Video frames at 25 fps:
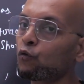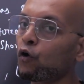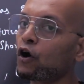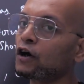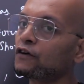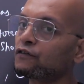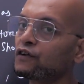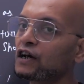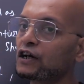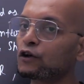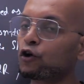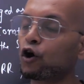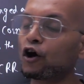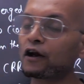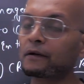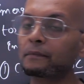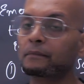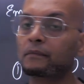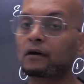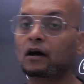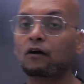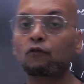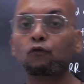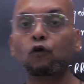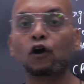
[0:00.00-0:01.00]
what will
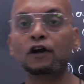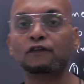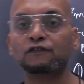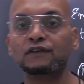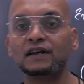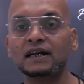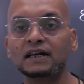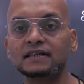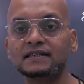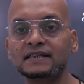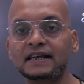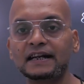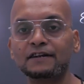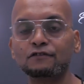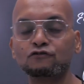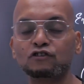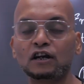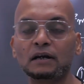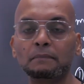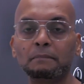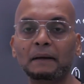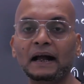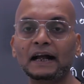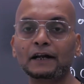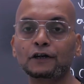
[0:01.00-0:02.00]
government, what will
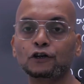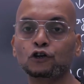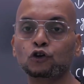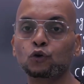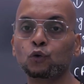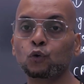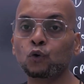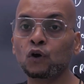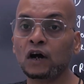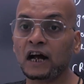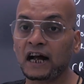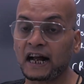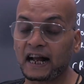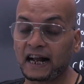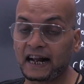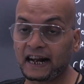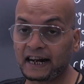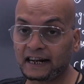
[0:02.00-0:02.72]
central bank do?